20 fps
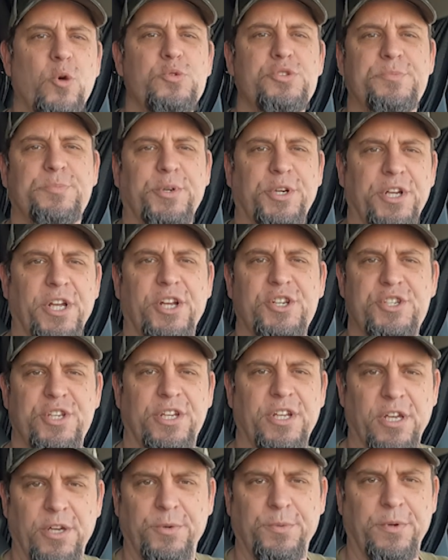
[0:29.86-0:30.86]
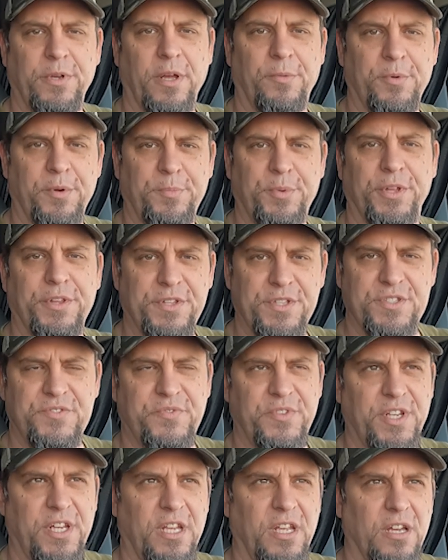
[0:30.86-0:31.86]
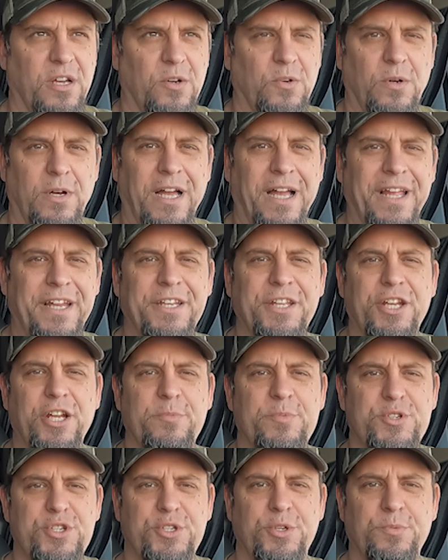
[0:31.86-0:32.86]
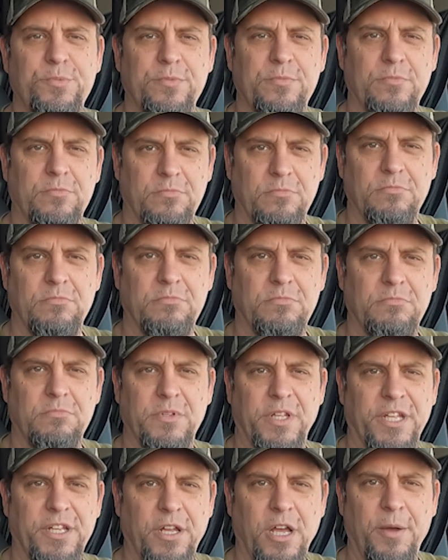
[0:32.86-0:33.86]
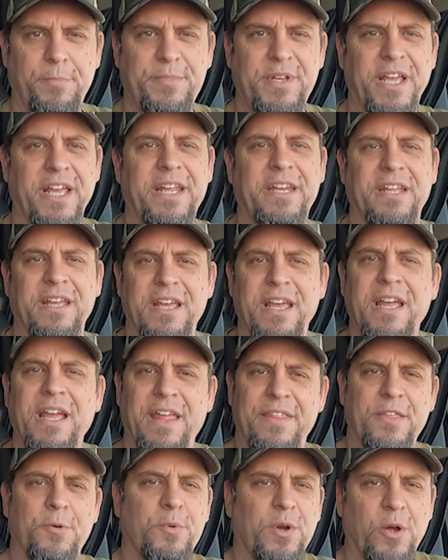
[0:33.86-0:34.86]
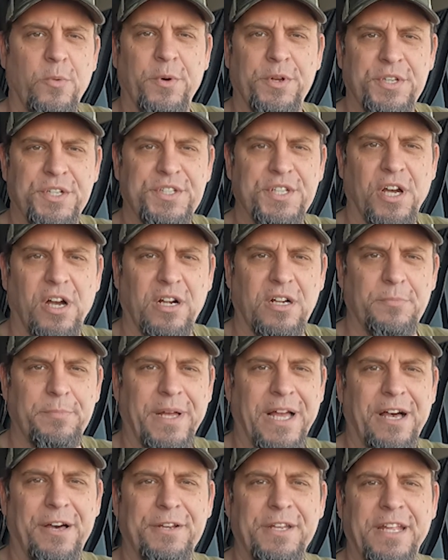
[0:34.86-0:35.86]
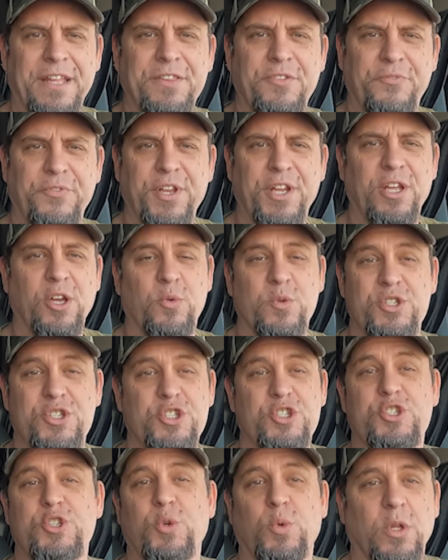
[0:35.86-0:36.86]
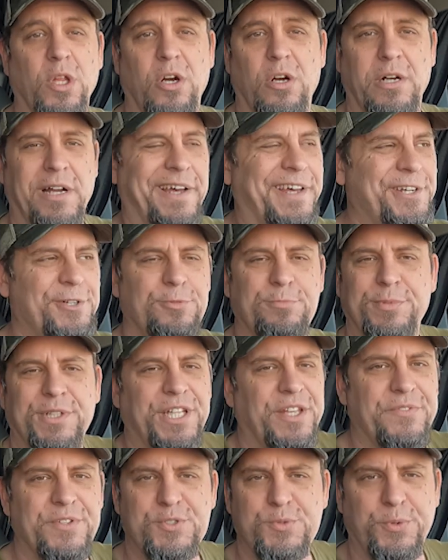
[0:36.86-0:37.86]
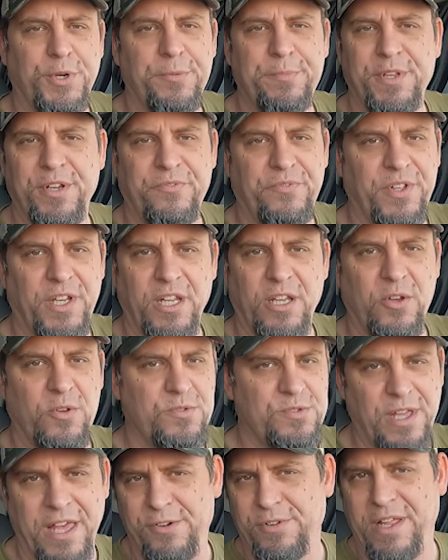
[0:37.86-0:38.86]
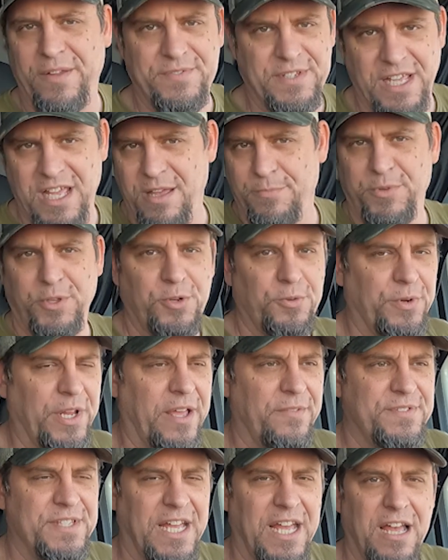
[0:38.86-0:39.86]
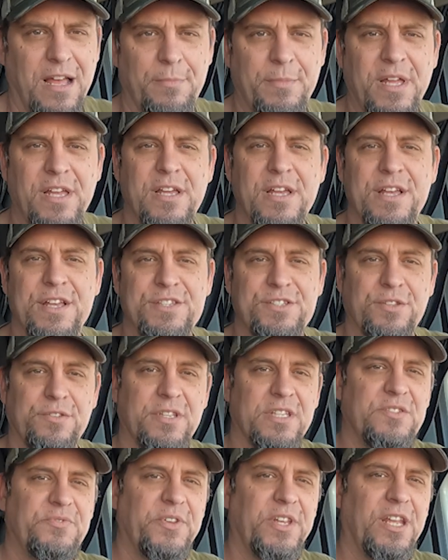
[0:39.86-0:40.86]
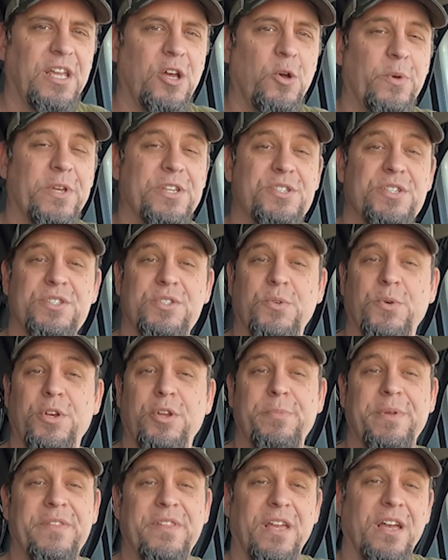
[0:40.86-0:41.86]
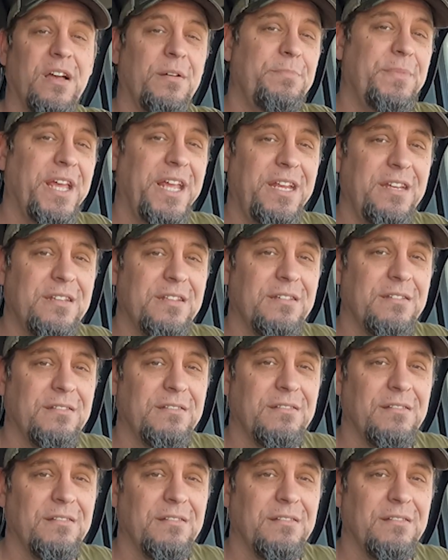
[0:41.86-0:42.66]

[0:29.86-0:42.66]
post-production note I want to put in this video. I ended up shooting the update and then what I wanted to talk about and the video was just too long. I don't believe in 20 minute videos. I don't have time. You don't have time. So this video is just going to be the update